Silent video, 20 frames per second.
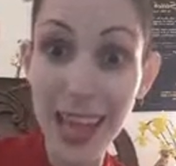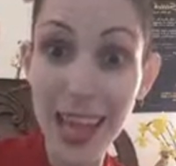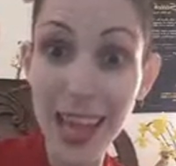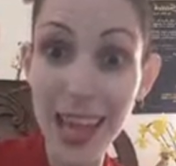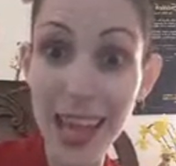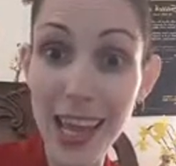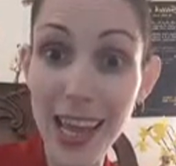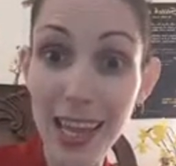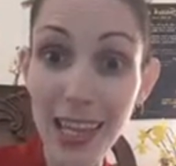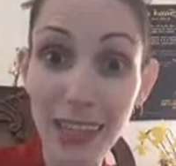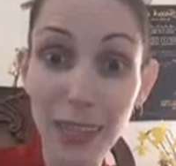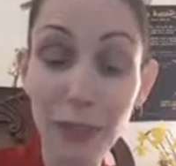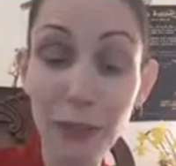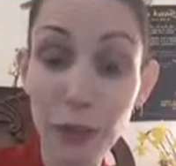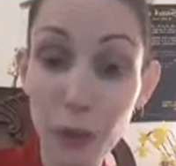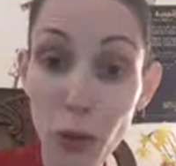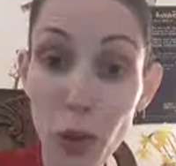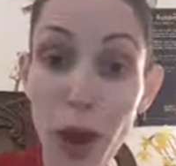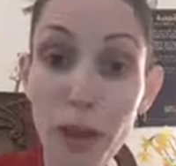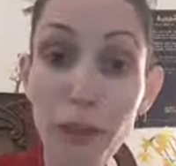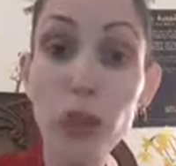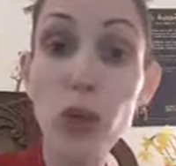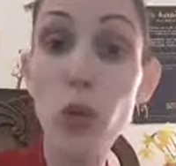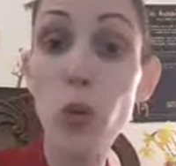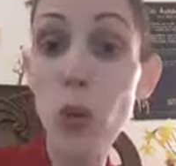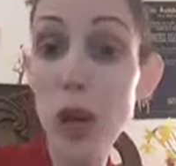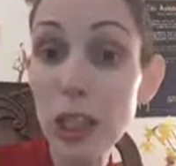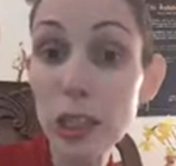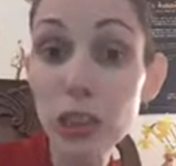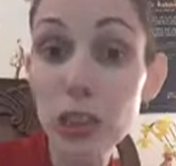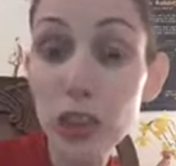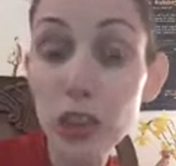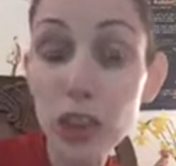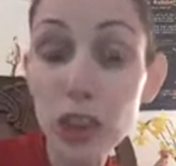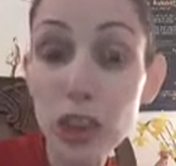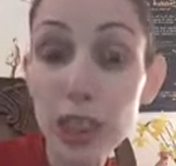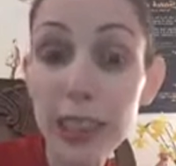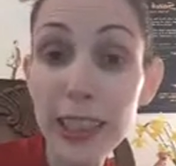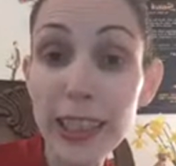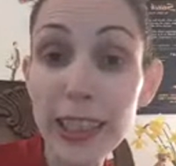If you have a
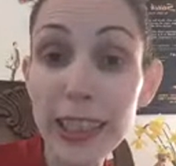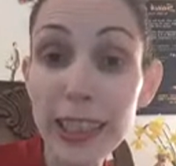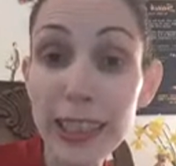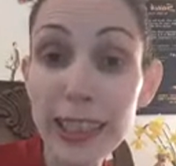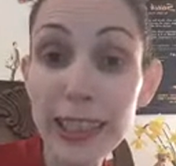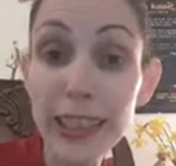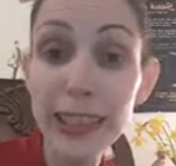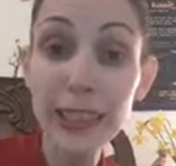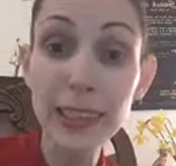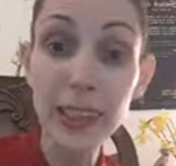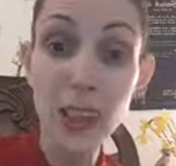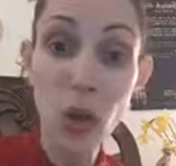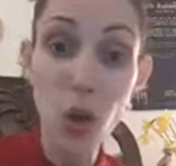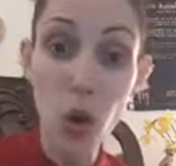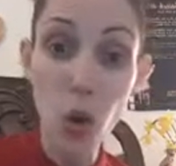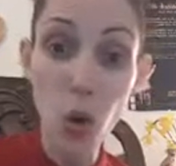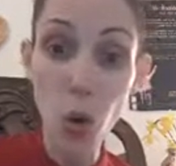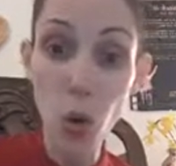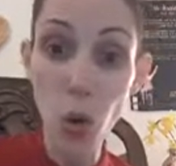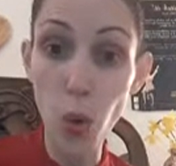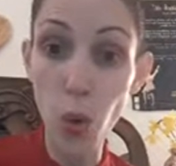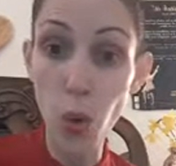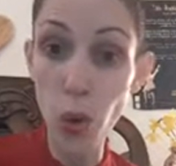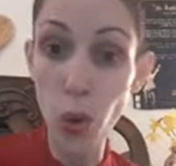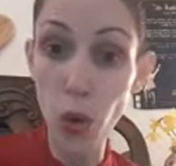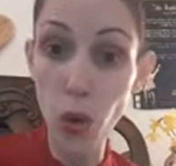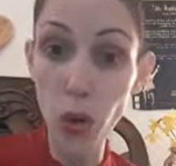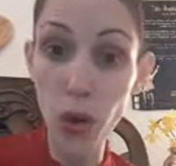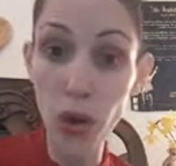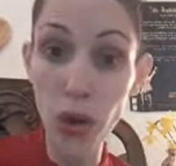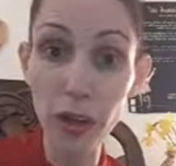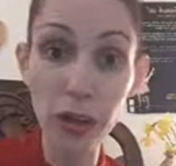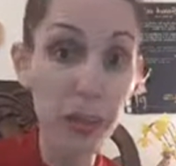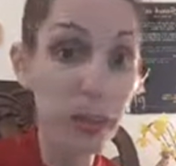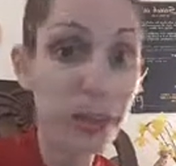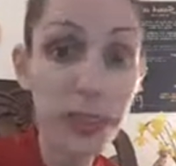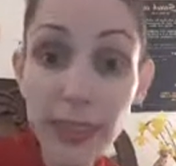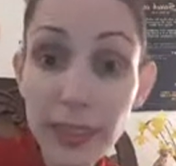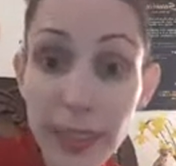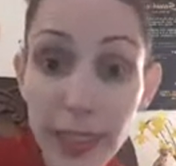question, or
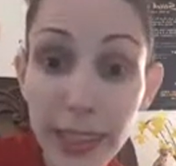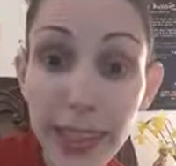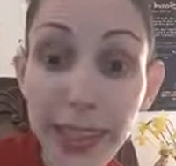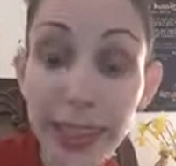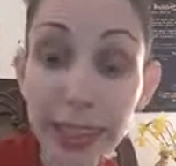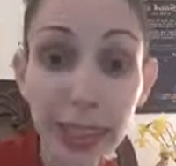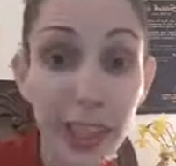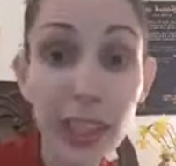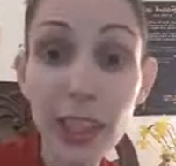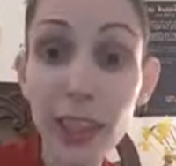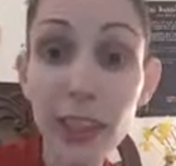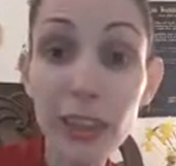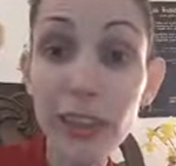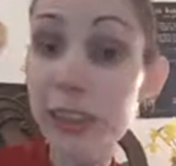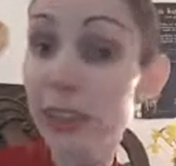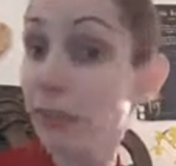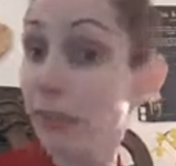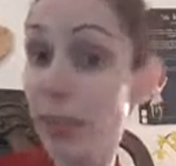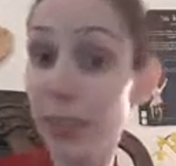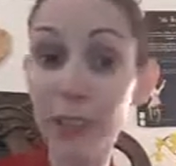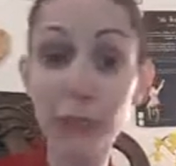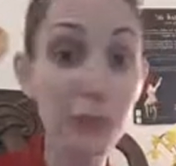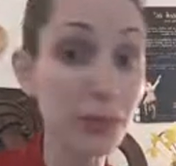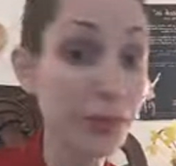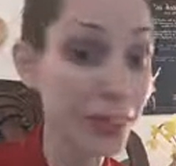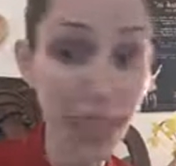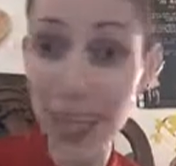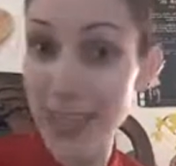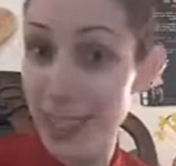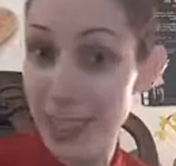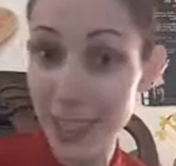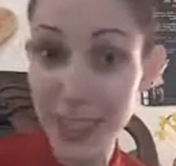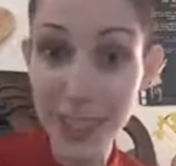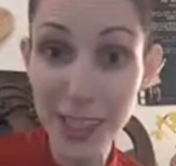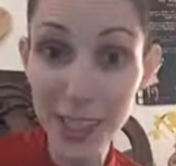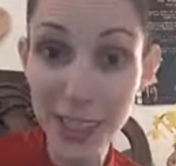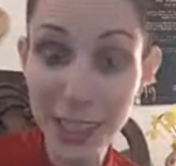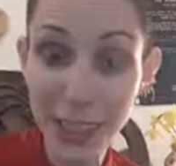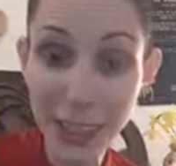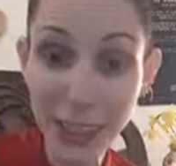is it clear? Write me, yes, it's
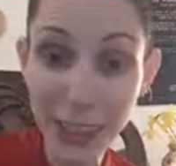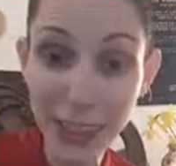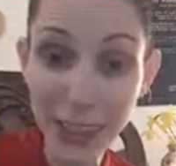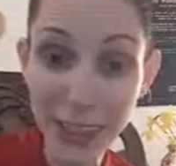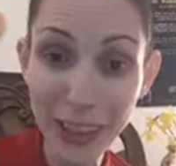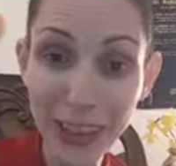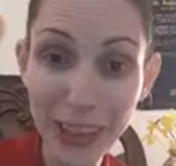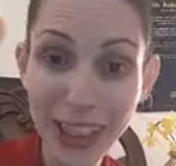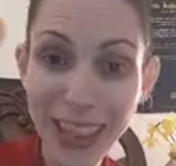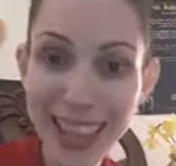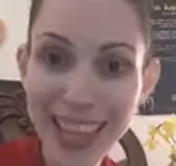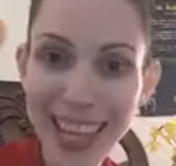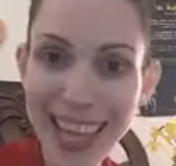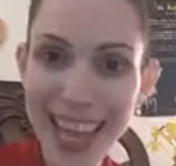clear.